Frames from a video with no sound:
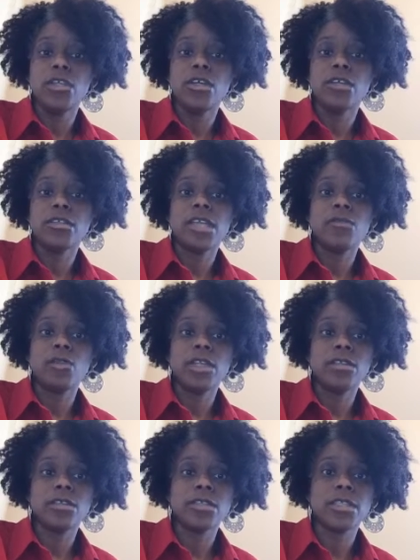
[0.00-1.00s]
You're going to take one of
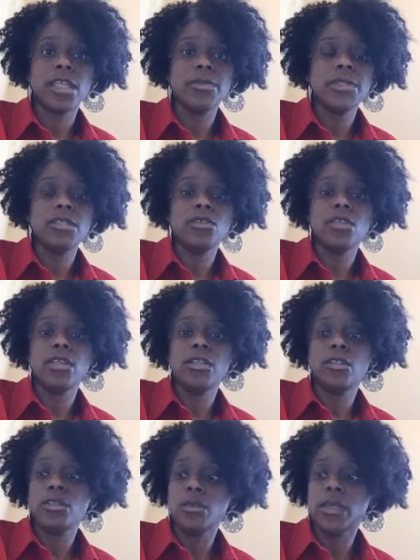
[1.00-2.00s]
those steps and you're going to
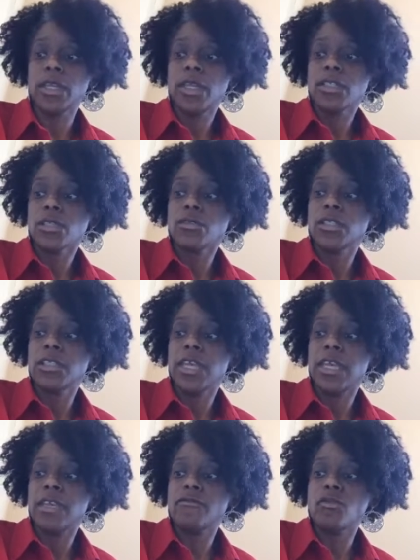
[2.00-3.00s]
do it. So
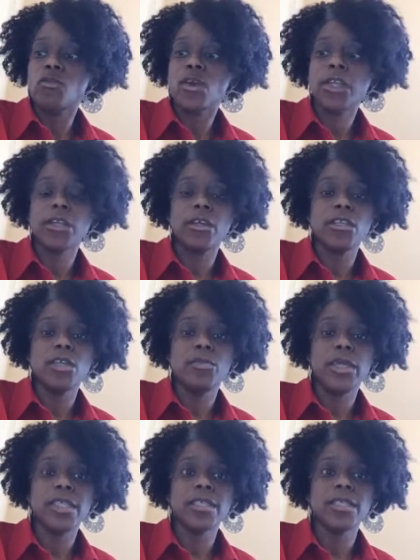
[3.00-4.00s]
today, if you're working on your
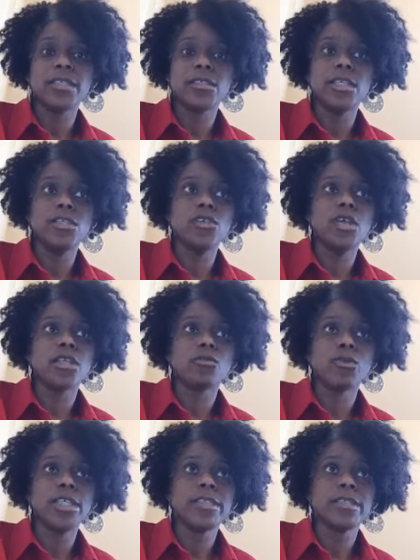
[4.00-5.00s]
business, then you're going to
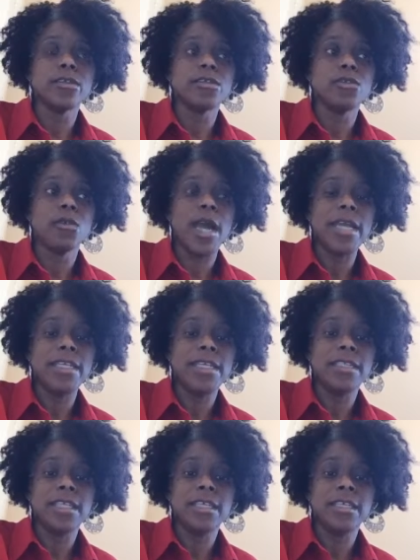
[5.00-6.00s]
research, do I
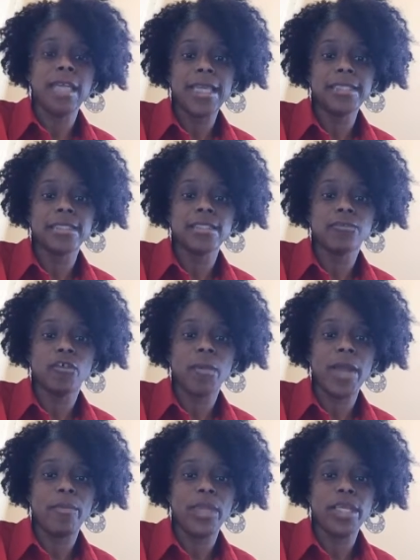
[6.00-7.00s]
need to get a license for
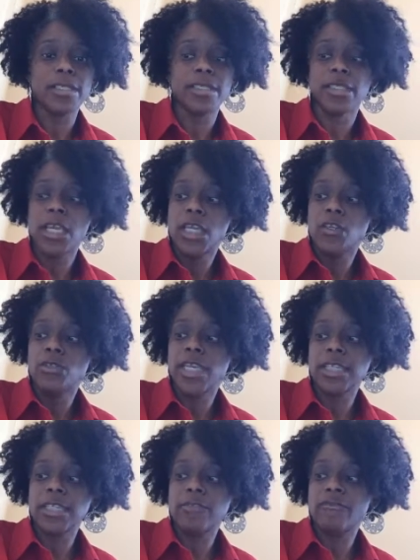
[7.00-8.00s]
my business? You
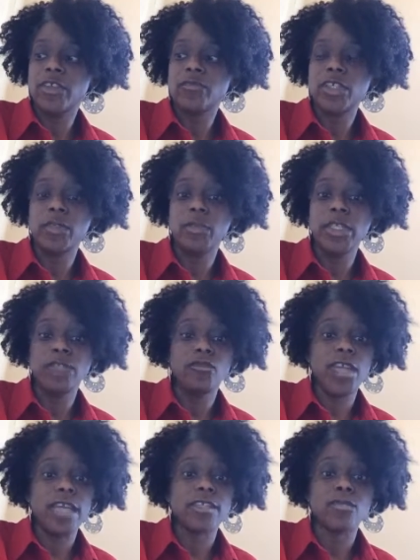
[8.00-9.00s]
take that 15 minutes.
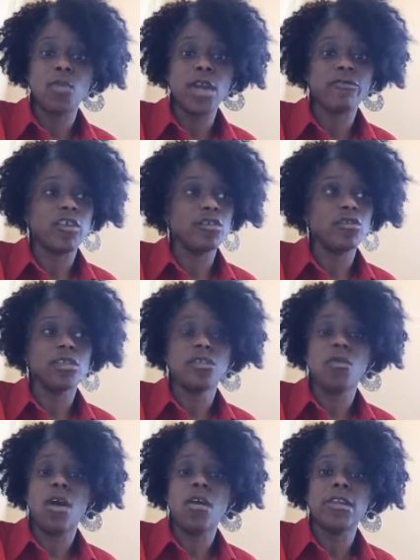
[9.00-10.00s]
You got a smartphone. You can
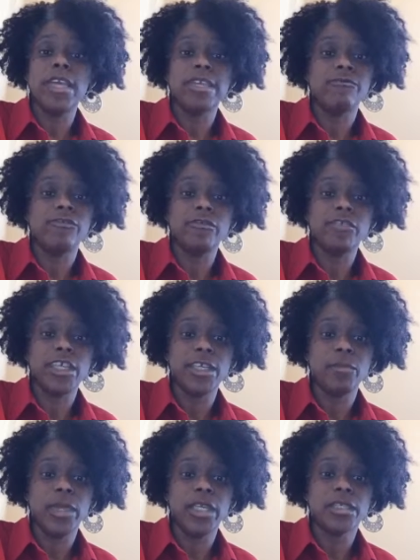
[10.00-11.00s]
do all that in
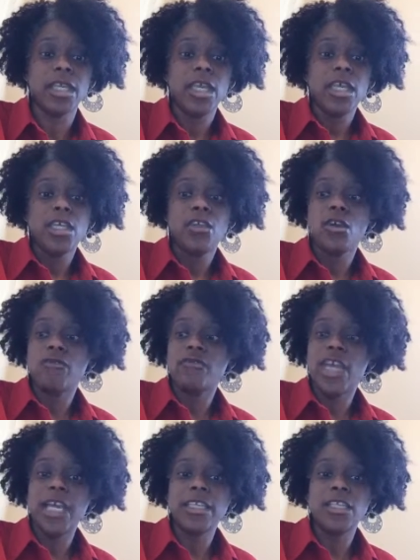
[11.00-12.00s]
15 minutes. If
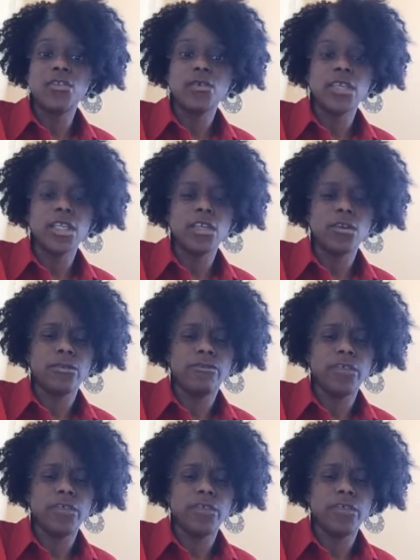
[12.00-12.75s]
not, then you can get on the